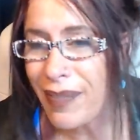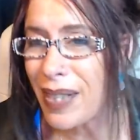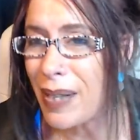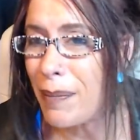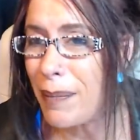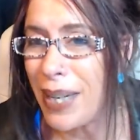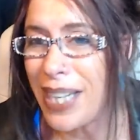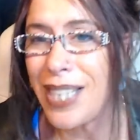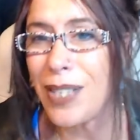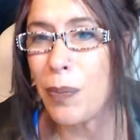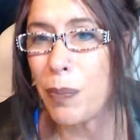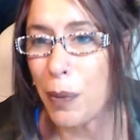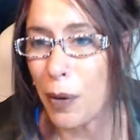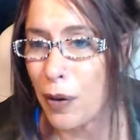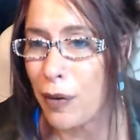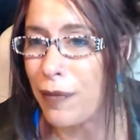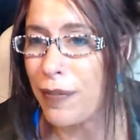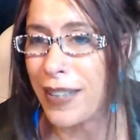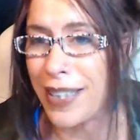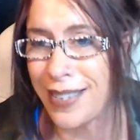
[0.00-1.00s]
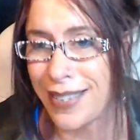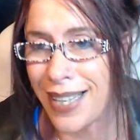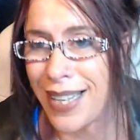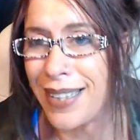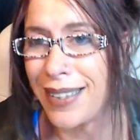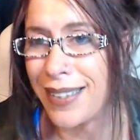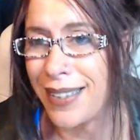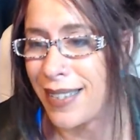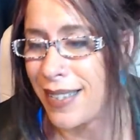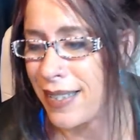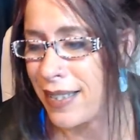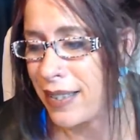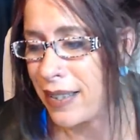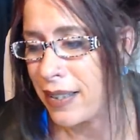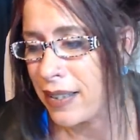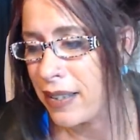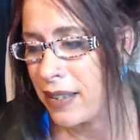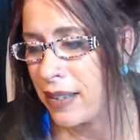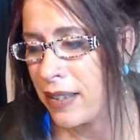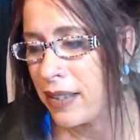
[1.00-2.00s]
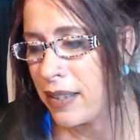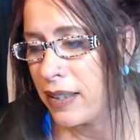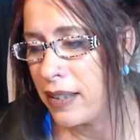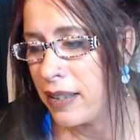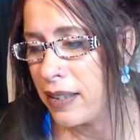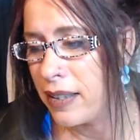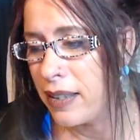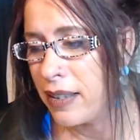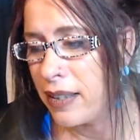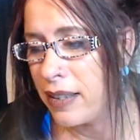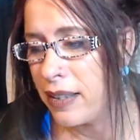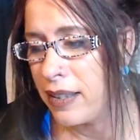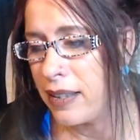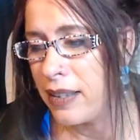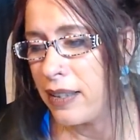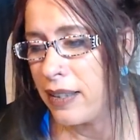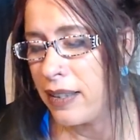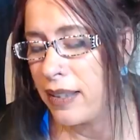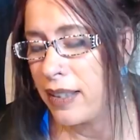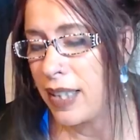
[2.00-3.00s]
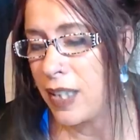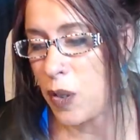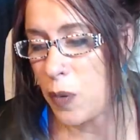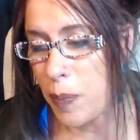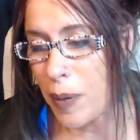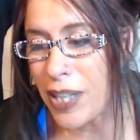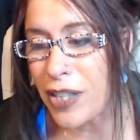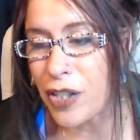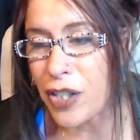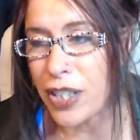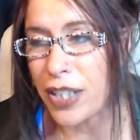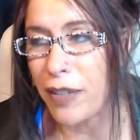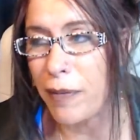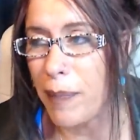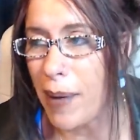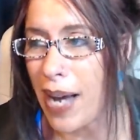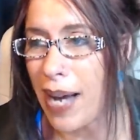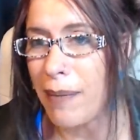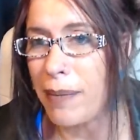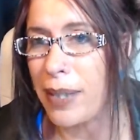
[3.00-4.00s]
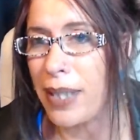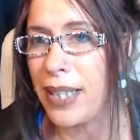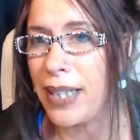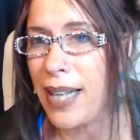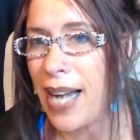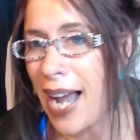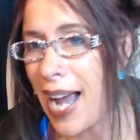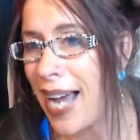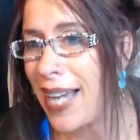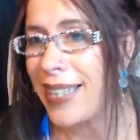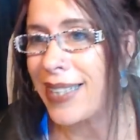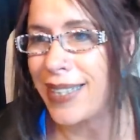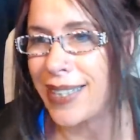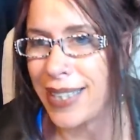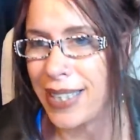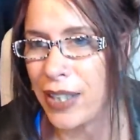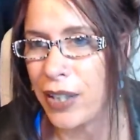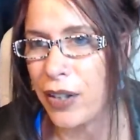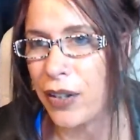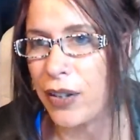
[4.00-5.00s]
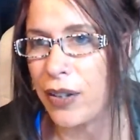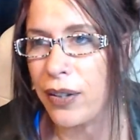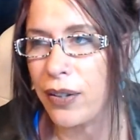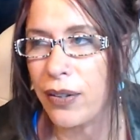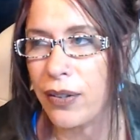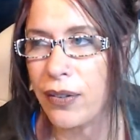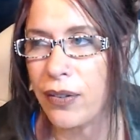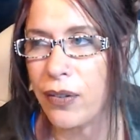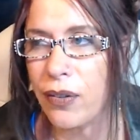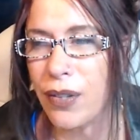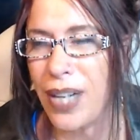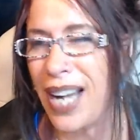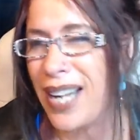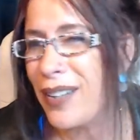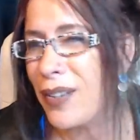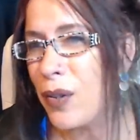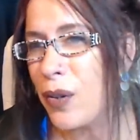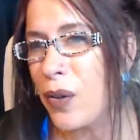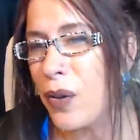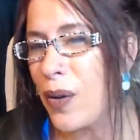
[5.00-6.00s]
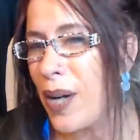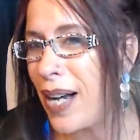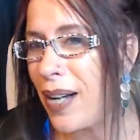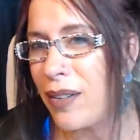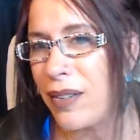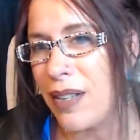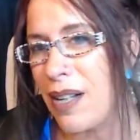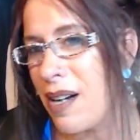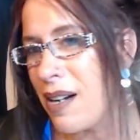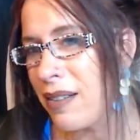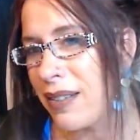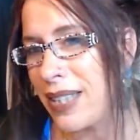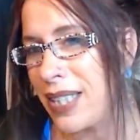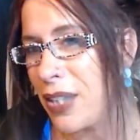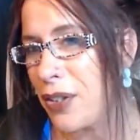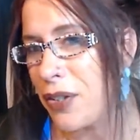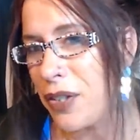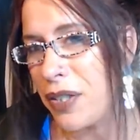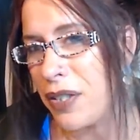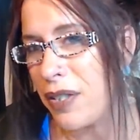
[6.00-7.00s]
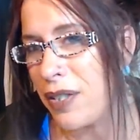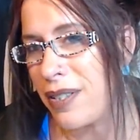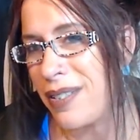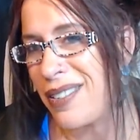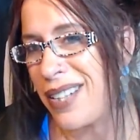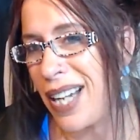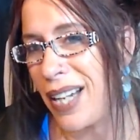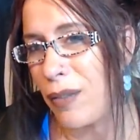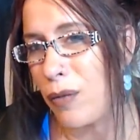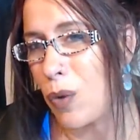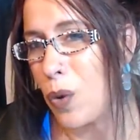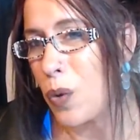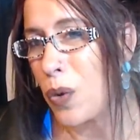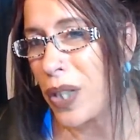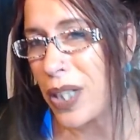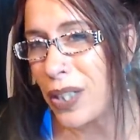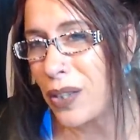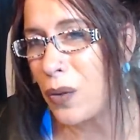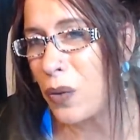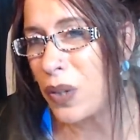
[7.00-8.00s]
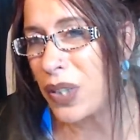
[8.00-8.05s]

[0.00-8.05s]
It makes perfect sense. Especially if Bobby had a deer. I don't know how long deer's like roadkill